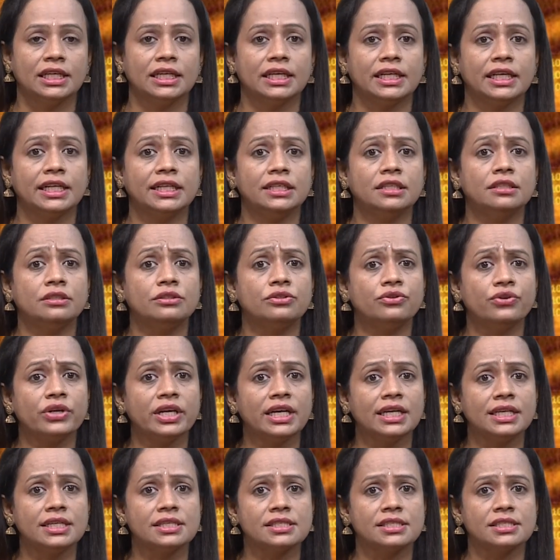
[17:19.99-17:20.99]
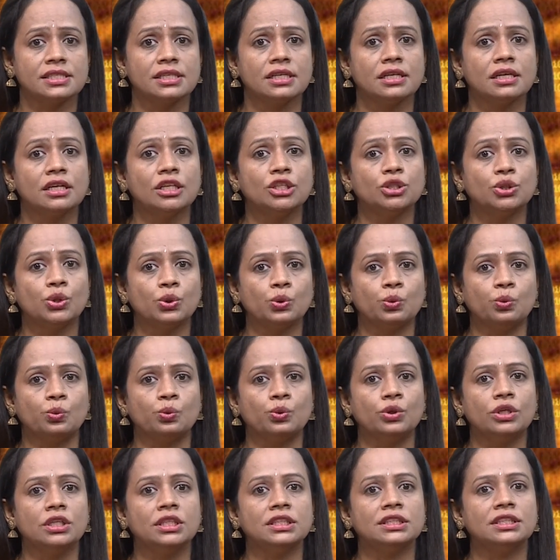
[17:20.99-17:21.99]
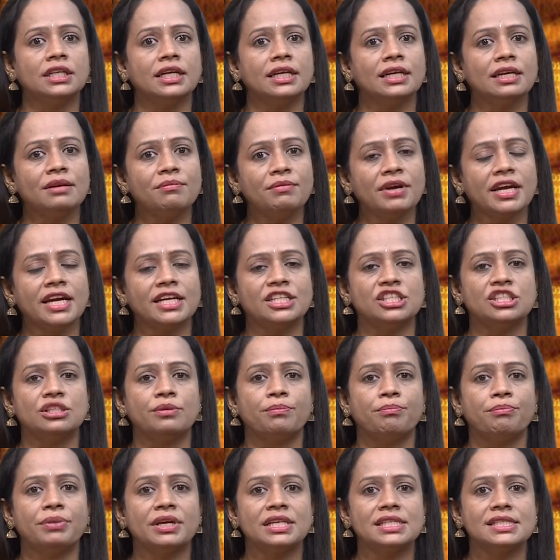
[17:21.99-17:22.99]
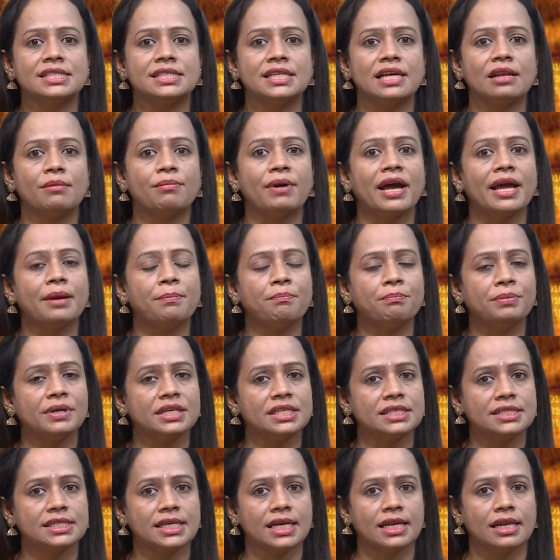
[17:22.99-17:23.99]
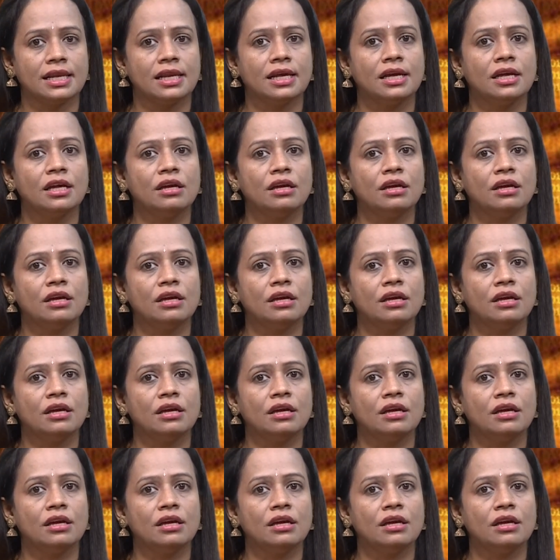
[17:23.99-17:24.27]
It treats through the image pixel by pixel,